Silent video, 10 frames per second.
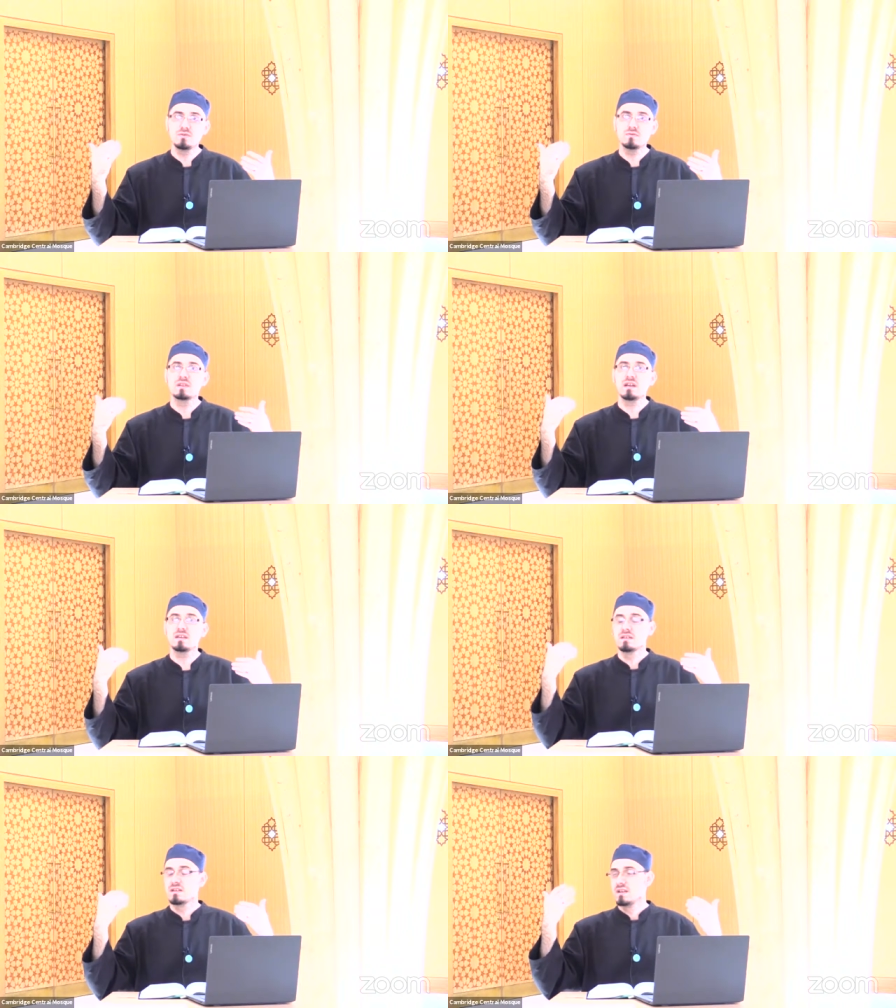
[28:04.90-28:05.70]
issues,
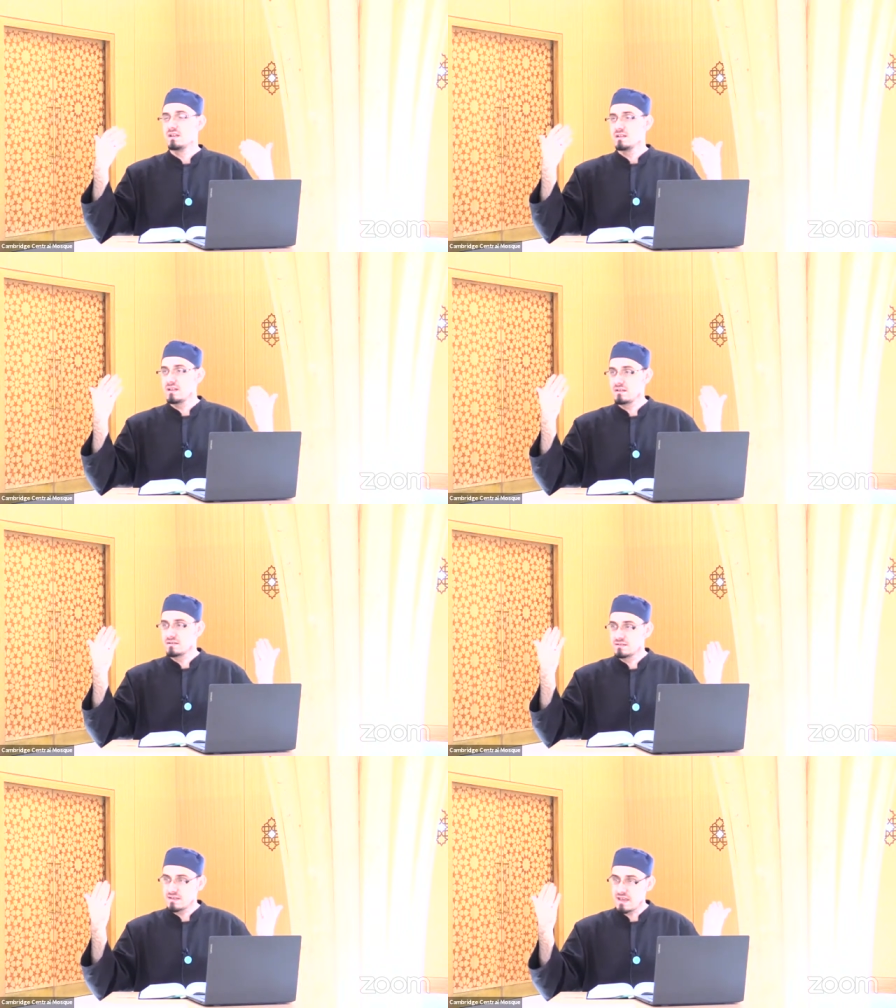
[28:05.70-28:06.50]
like
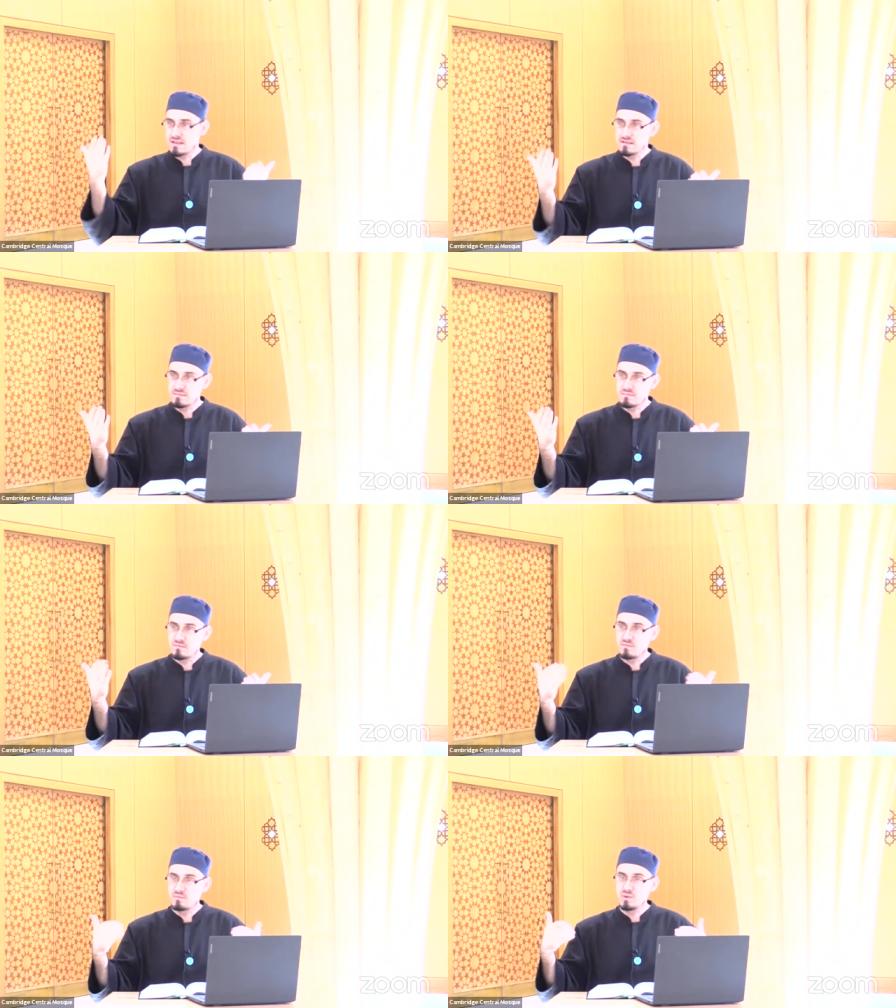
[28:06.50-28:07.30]
they'll say,
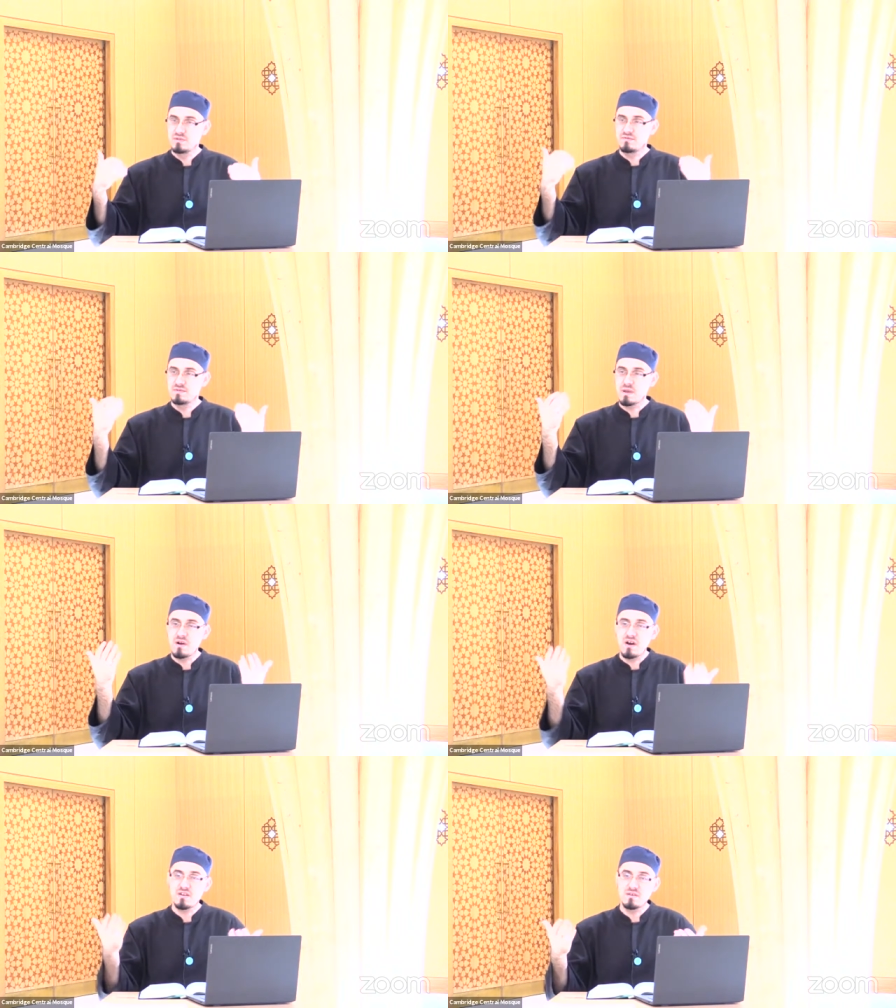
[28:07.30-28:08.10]
put
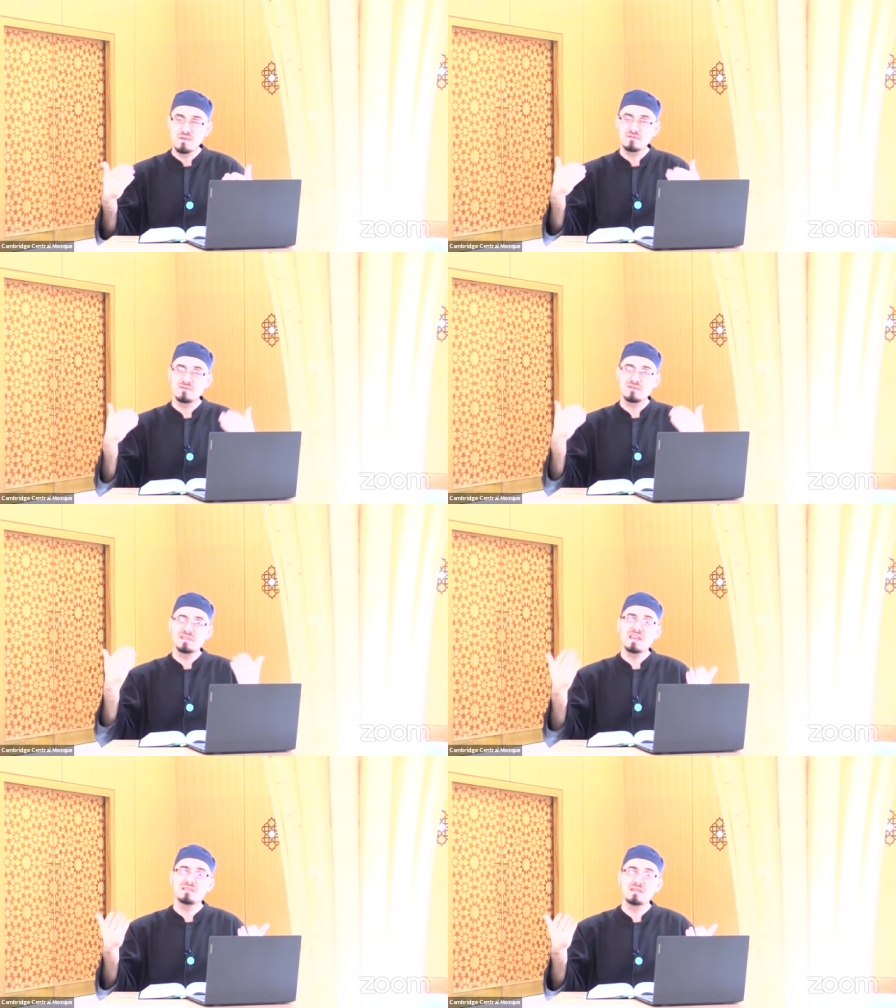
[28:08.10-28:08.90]
some arguments or
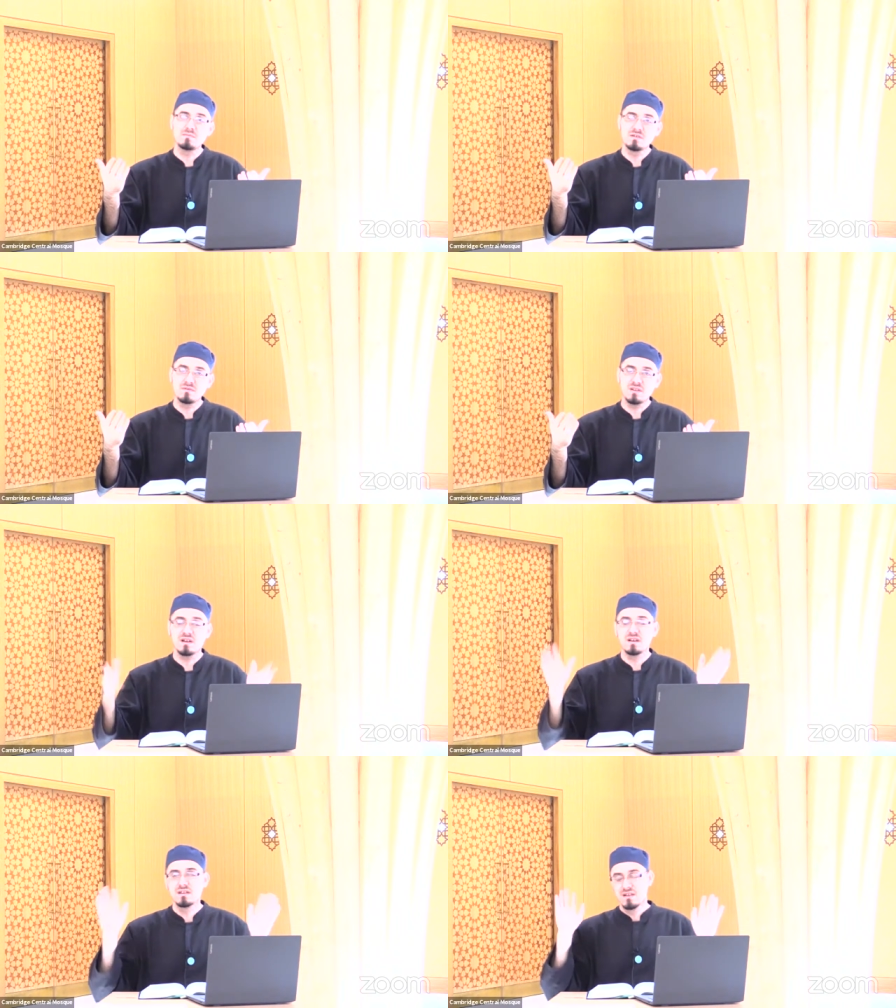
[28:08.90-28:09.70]
say something to
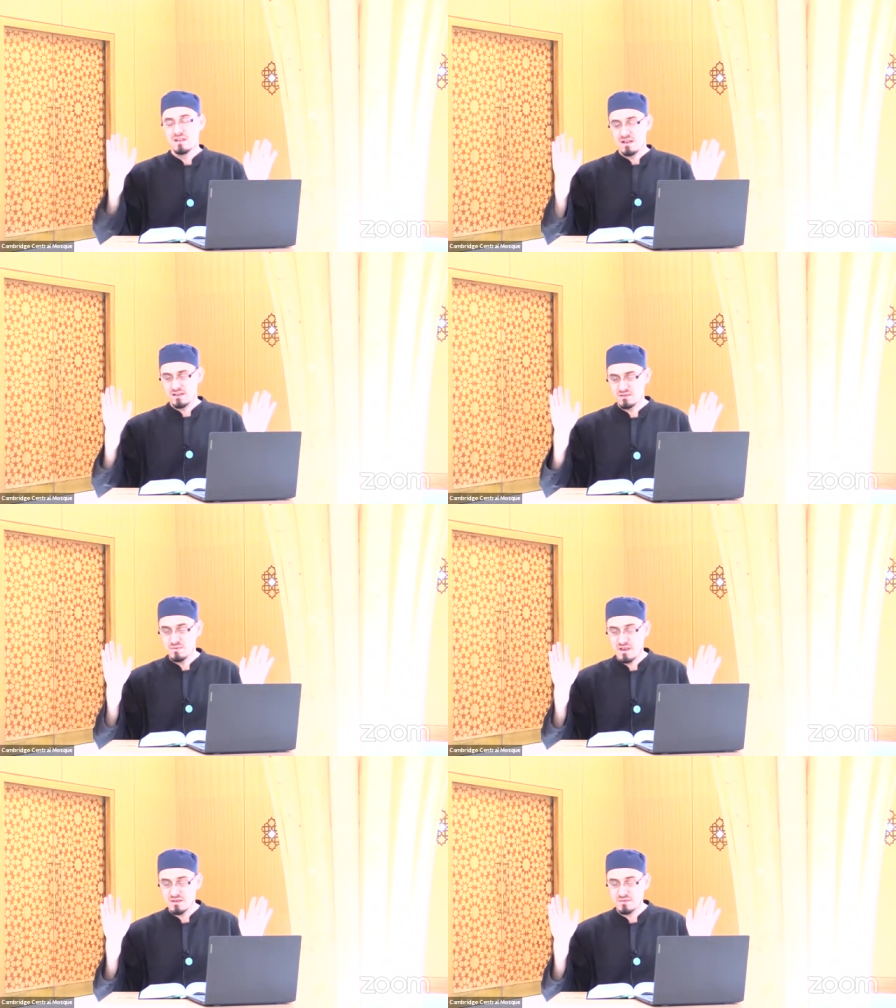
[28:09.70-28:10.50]
Allah. Allah
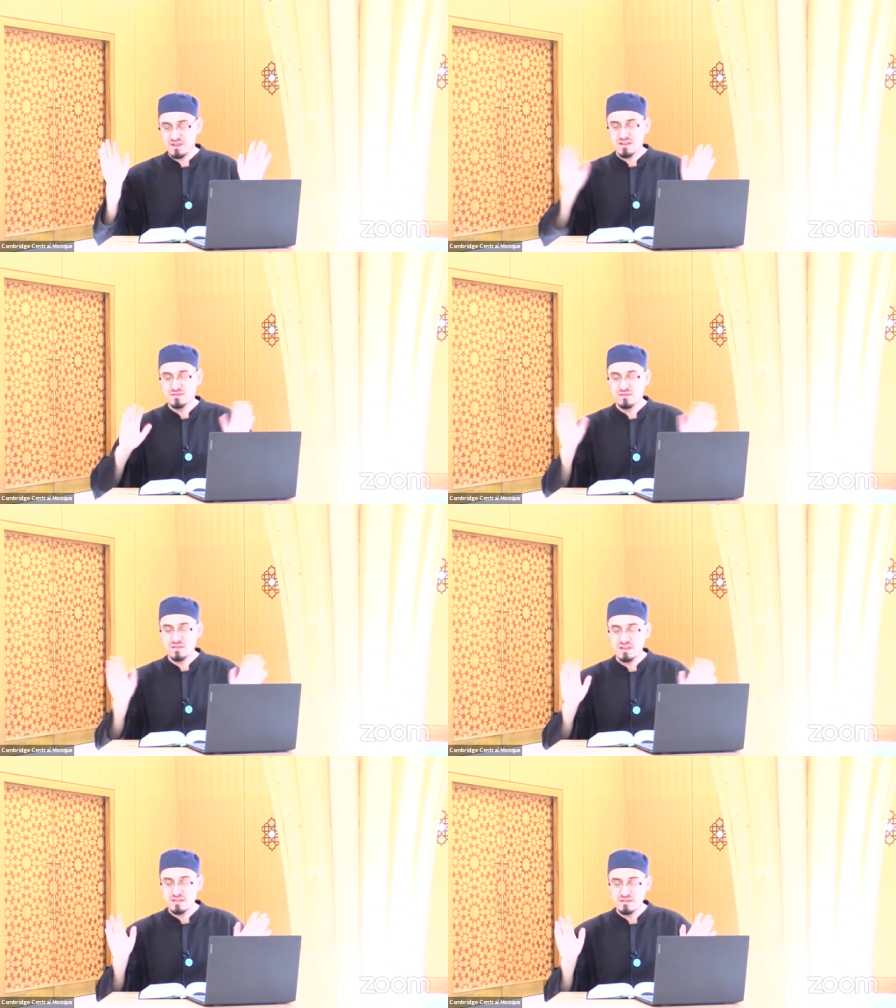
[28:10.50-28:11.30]
subhanahu wa ta'ala is not
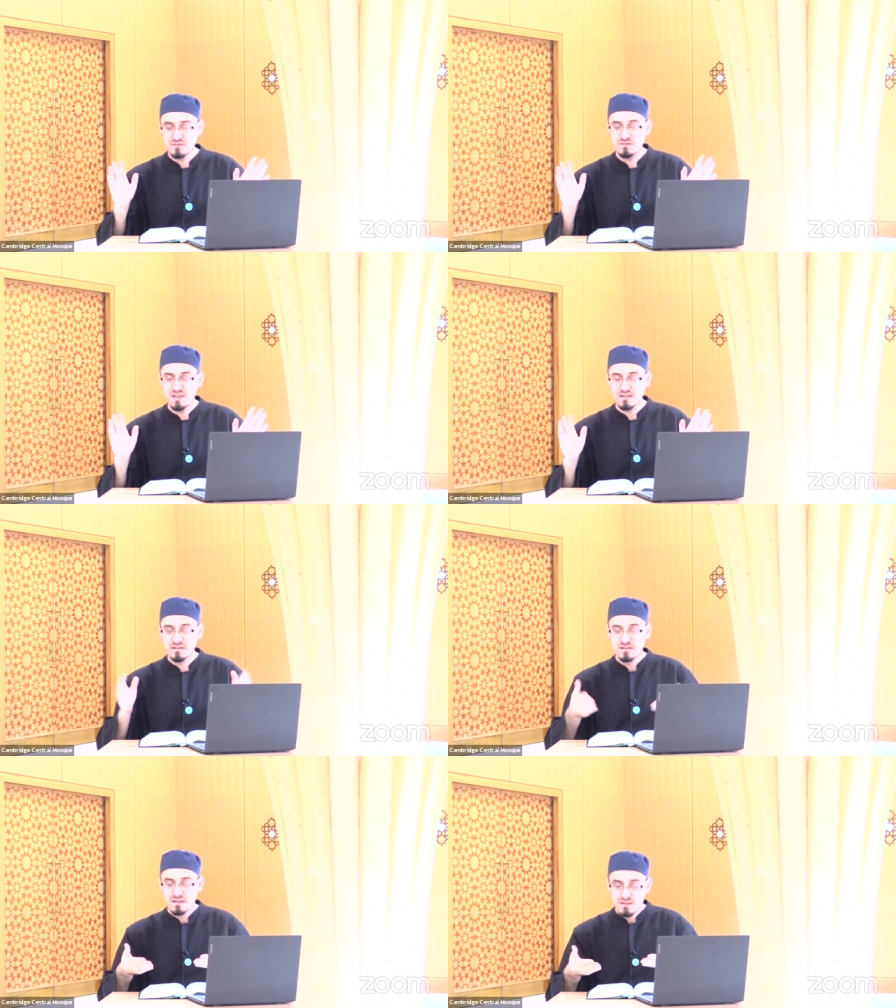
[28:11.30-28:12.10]
going to listen to that.
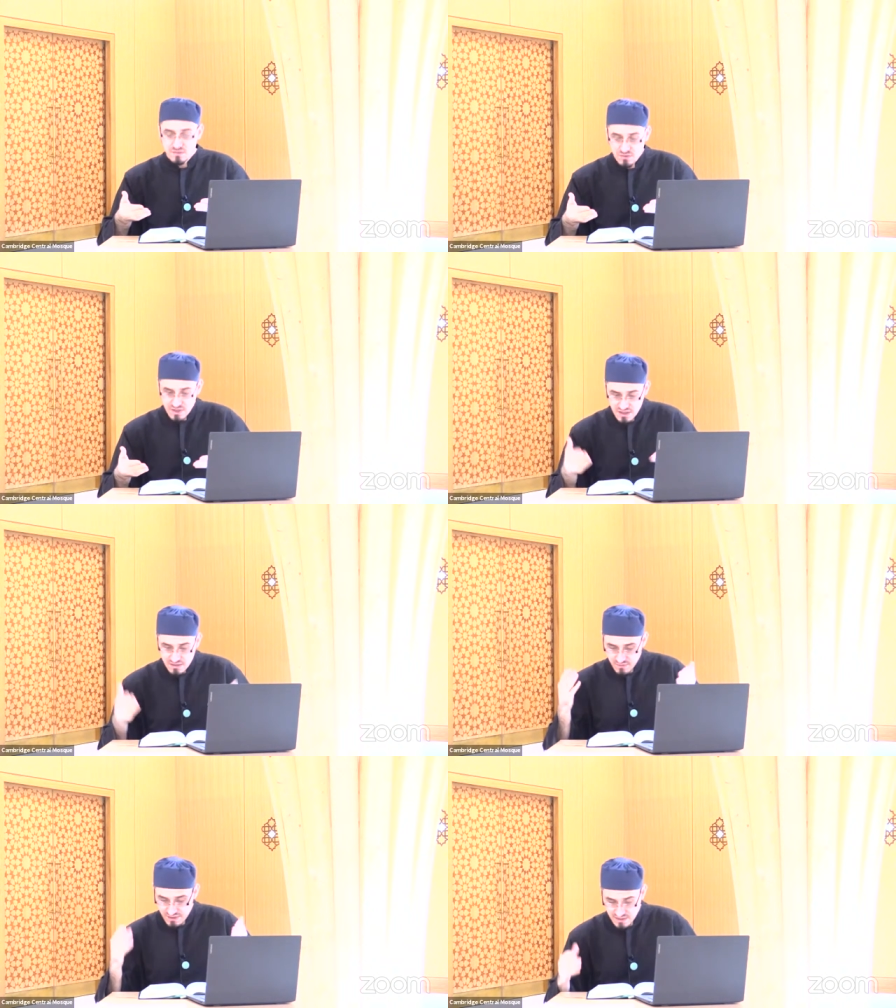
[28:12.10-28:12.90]
So
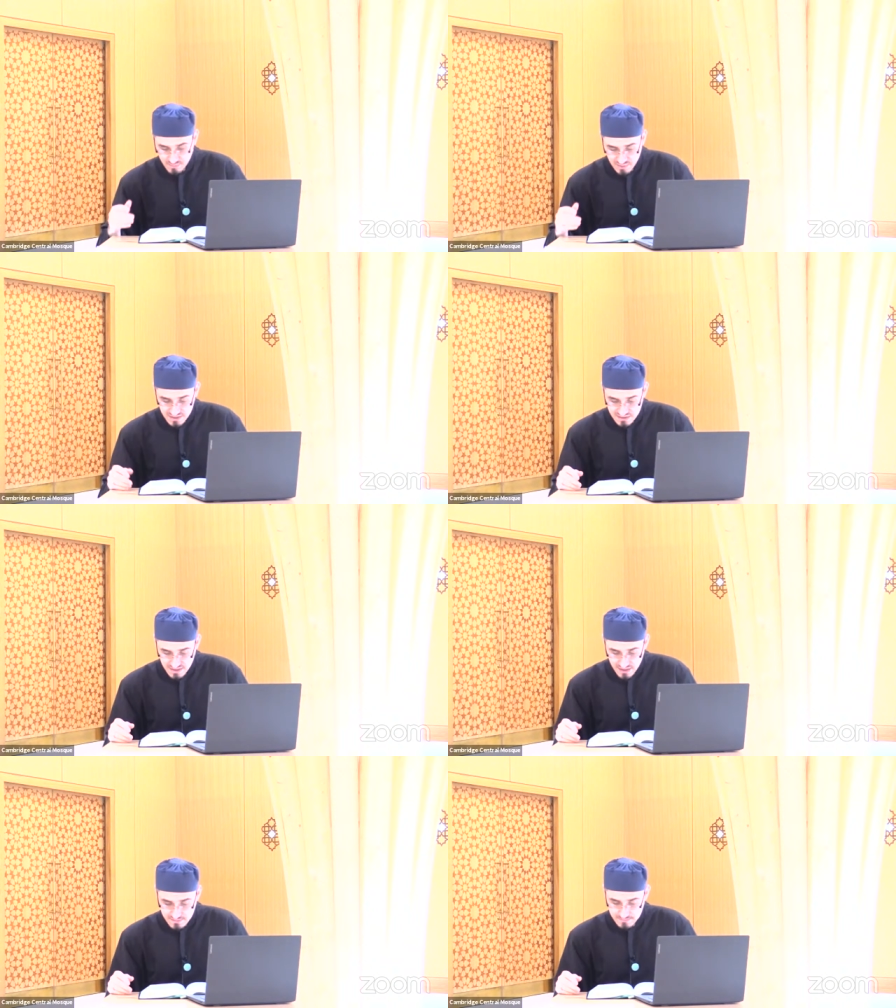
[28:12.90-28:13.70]
here, for example, he
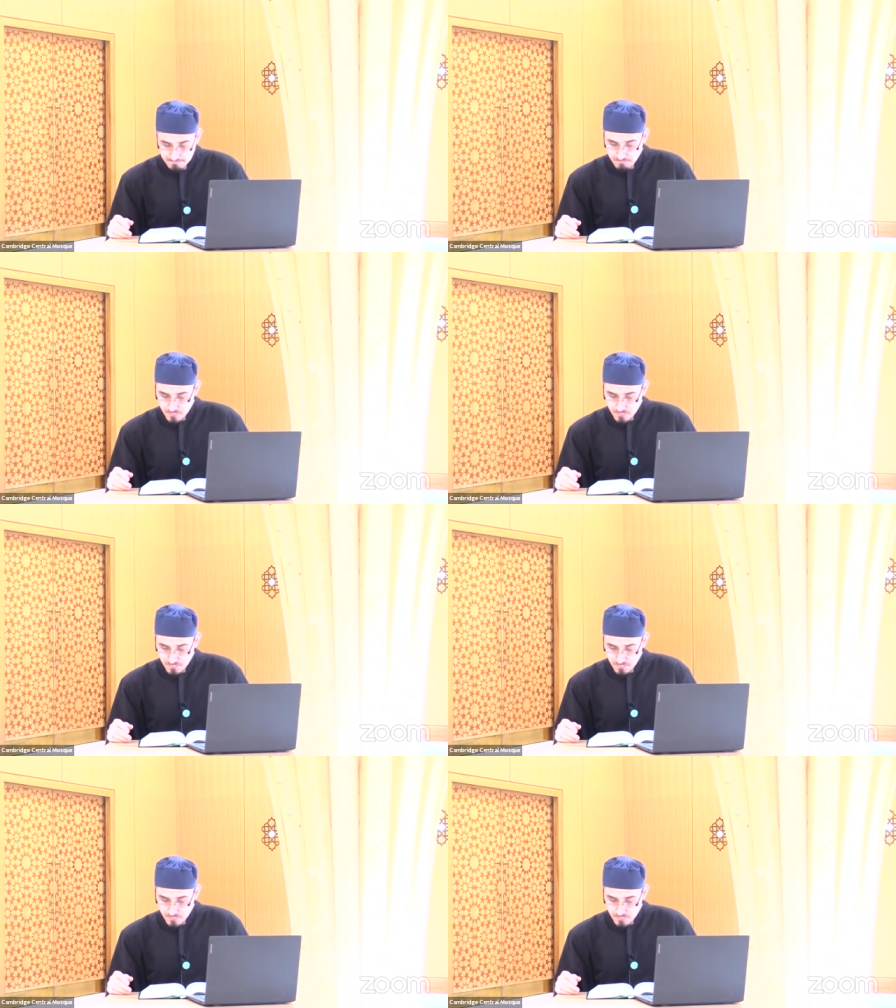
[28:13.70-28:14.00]
says,